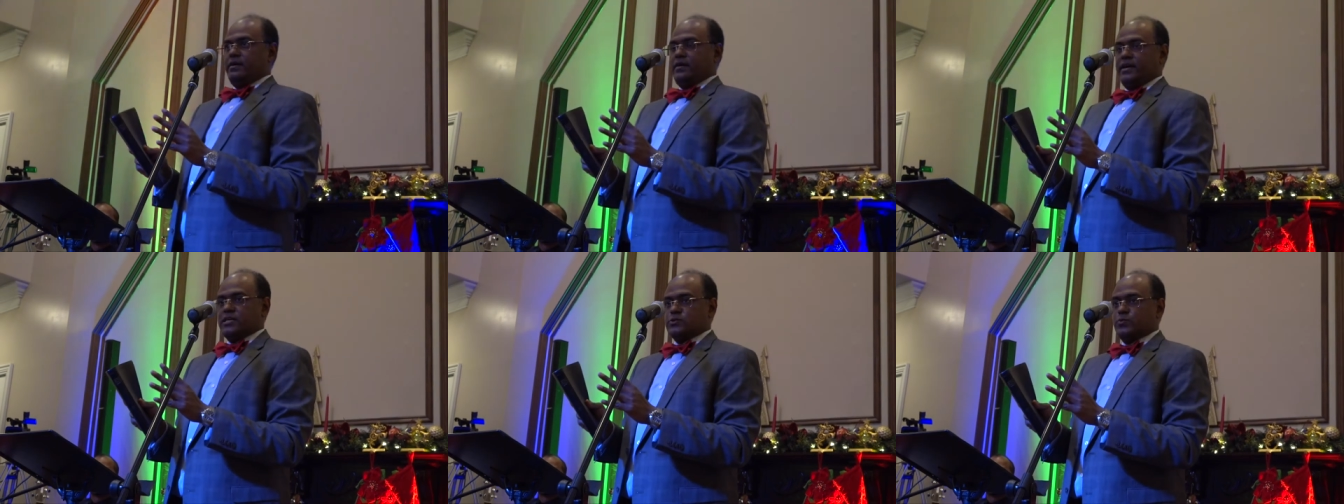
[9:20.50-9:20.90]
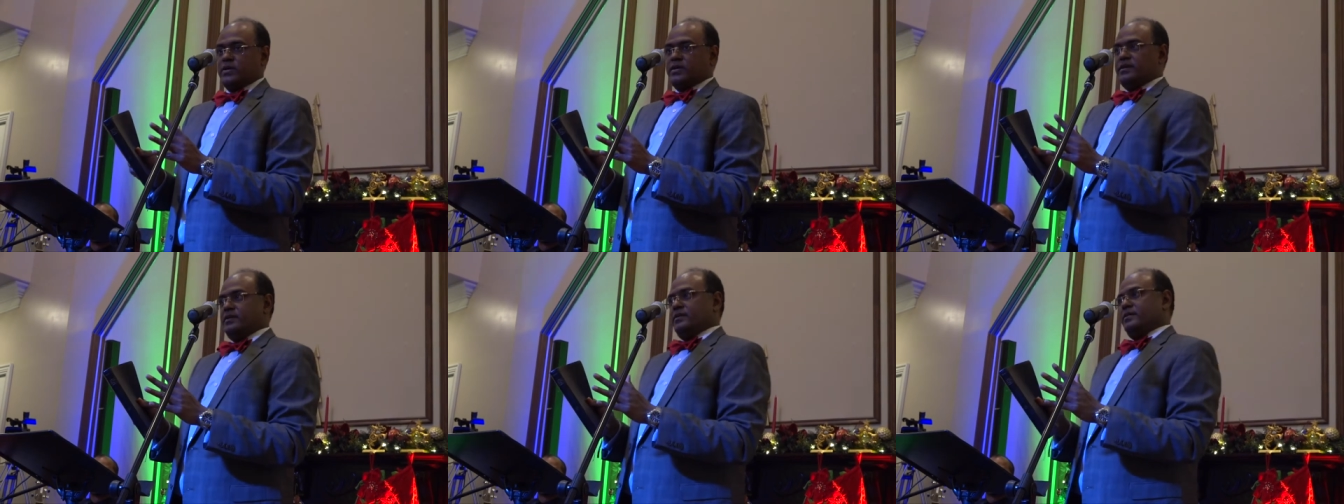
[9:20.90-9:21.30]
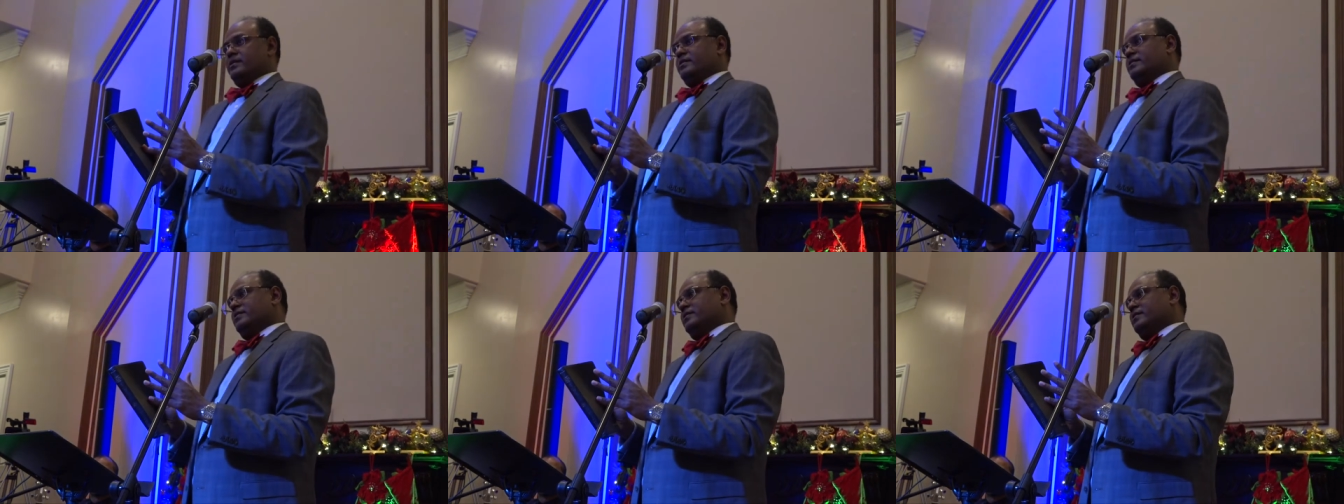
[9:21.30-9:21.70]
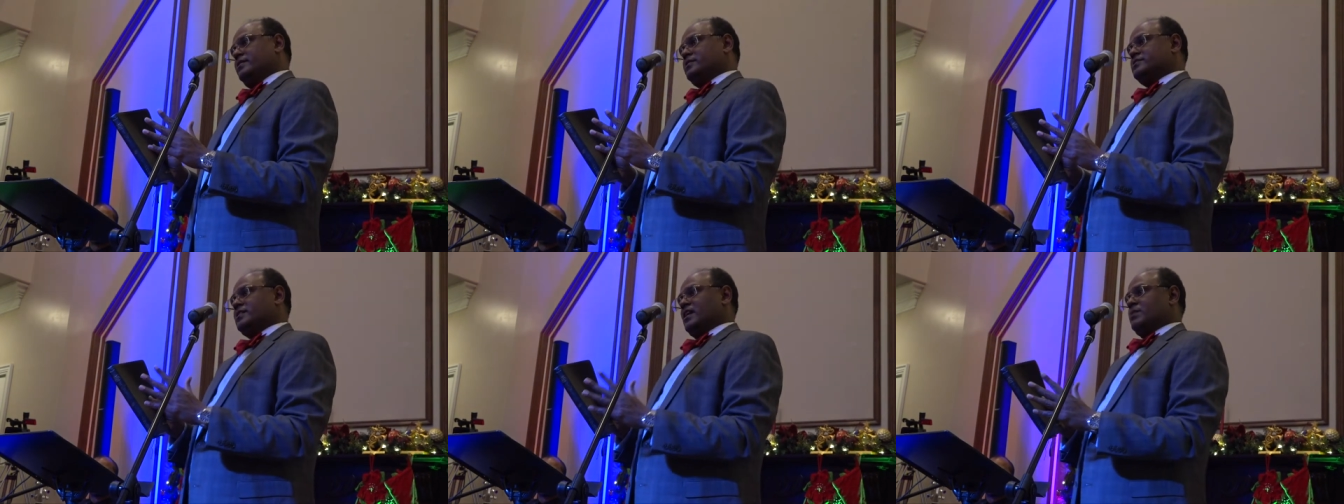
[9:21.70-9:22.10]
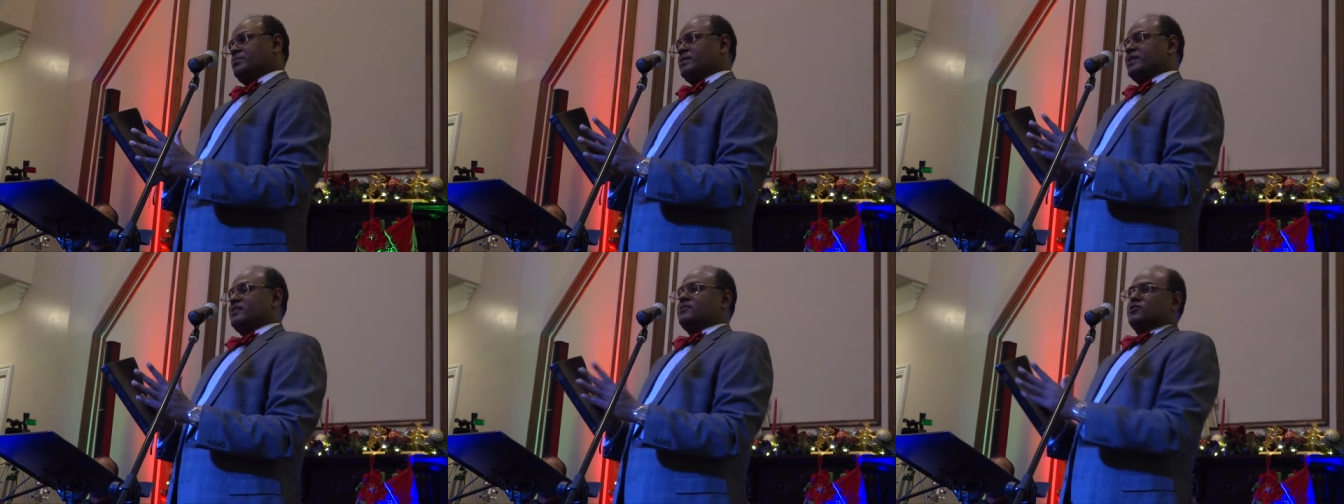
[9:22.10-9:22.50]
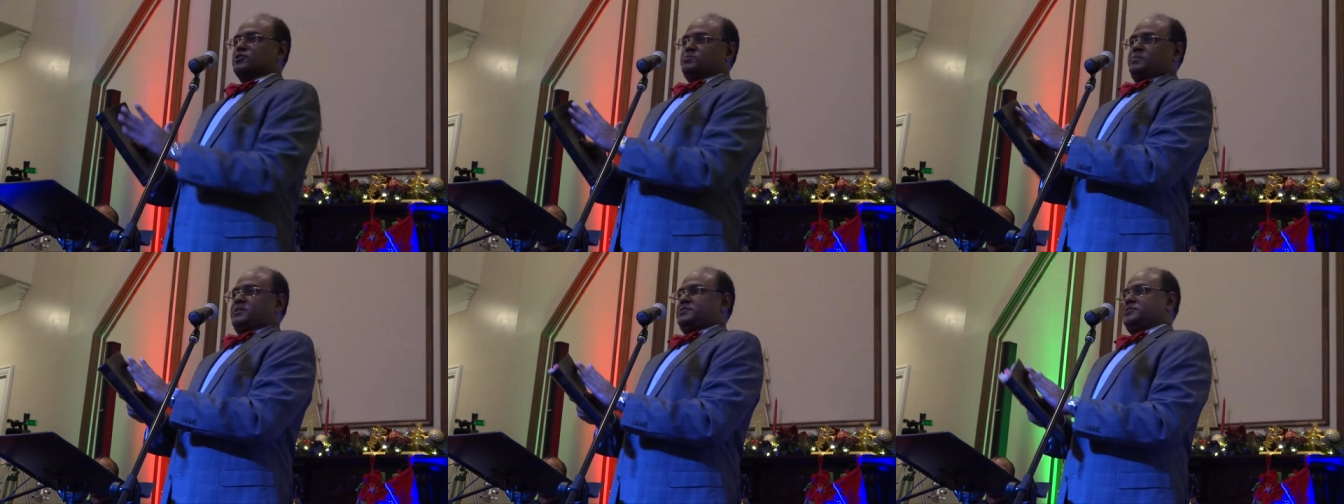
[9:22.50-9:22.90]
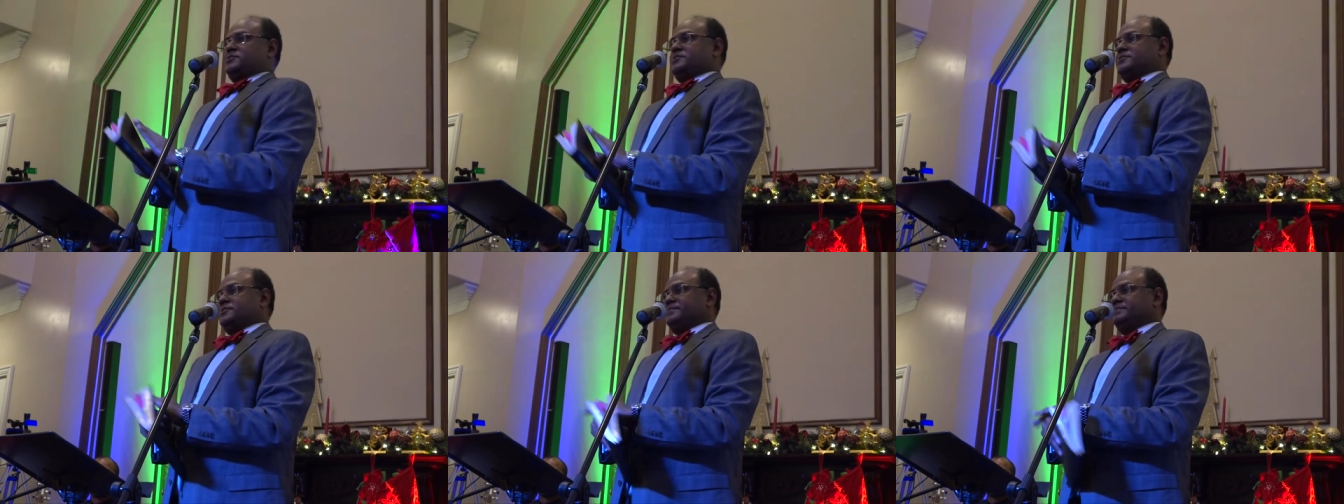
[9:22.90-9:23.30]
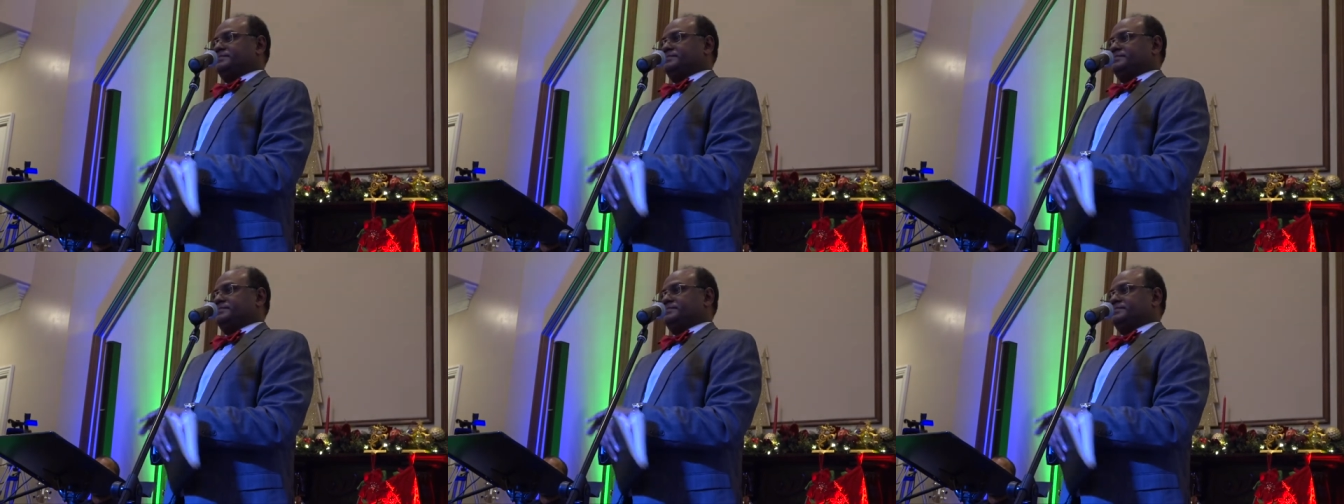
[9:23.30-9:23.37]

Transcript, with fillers: As we celebrate Christmas,